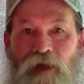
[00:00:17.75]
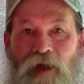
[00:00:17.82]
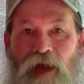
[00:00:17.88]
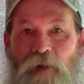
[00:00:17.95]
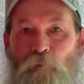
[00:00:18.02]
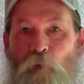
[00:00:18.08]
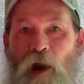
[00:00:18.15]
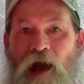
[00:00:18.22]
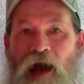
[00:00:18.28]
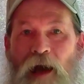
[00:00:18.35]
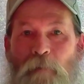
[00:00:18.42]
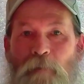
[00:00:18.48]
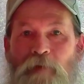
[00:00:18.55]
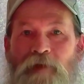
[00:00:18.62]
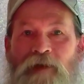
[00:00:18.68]
I'm
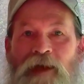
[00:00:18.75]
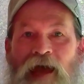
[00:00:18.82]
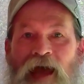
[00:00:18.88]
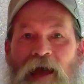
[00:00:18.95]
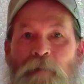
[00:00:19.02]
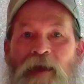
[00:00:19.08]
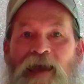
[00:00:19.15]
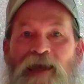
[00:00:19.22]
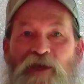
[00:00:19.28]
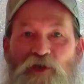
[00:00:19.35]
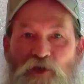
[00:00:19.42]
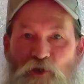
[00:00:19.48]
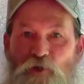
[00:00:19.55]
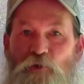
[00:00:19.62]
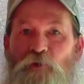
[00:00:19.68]
Rob, and I'm a
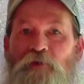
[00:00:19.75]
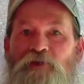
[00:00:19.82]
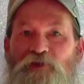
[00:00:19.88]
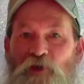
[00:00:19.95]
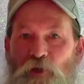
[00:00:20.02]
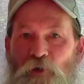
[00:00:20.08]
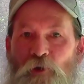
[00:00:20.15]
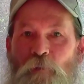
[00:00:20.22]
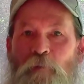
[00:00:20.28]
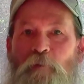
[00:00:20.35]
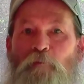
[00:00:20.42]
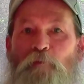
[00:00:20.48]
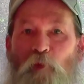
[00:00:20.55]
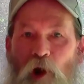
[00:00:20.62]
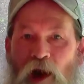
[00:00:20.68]
YouTube
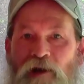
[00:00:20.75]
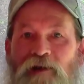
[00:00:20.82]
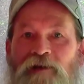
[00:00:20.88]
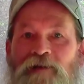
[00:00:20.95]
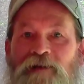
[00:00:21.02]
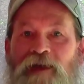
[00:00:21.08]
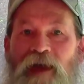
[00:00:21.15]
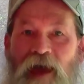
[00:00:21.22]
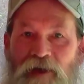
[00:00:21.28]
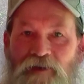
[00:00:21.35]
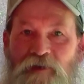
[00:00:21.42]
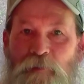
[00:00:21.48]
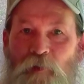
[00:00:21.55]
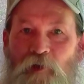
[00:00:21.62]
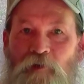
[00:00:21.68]
product
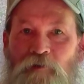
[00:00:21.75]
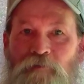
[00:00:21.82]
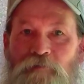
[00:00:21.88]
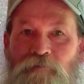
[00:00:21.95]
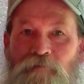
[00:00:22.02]
expert.